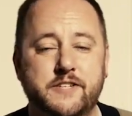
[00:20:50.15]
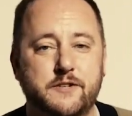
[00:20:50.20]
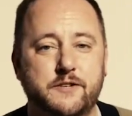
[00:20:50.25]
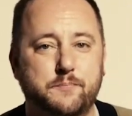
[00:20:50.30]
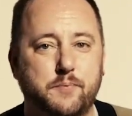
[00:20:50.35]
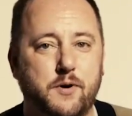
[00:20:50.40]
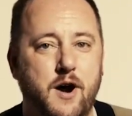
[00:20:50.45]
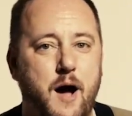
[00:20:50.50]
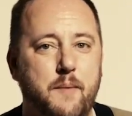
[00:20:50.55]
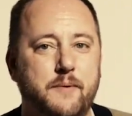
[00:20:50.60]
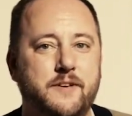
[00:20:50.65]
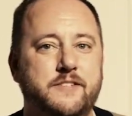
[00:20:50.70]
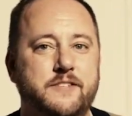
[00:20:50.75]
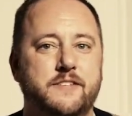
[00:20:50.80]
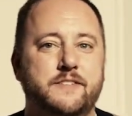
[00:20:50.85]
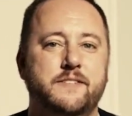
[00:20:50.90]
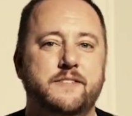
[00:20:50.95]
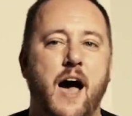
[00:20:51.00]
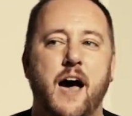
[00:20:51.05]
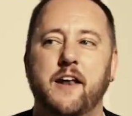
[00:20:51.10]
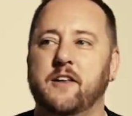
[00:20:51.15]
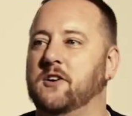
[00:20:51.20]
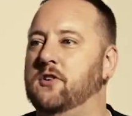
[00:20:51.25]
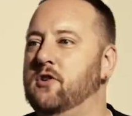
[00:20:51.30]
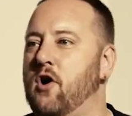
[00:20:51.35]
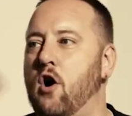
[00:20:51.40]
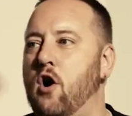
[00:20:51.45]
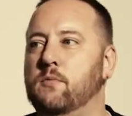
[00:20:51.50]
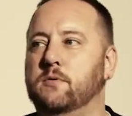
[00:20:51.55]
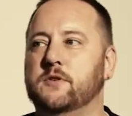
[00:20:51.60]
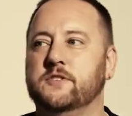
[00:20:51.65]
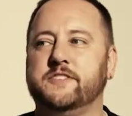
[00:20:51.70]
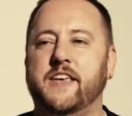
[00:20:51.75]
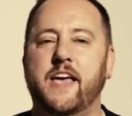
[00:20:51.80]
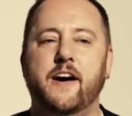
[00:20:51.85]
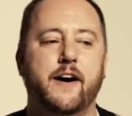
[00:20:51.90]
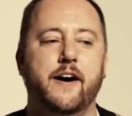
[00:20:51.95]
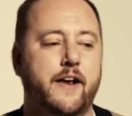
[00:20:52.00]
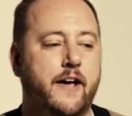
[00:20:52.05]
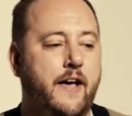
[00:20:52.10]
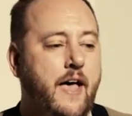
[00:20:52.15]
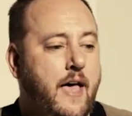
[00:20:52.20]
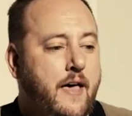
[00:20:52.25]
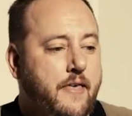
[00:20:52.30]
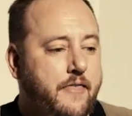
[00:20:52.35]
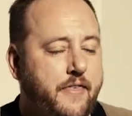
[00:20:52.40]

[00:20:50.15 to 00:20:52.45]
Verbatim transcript: his promises on a global scale, on a,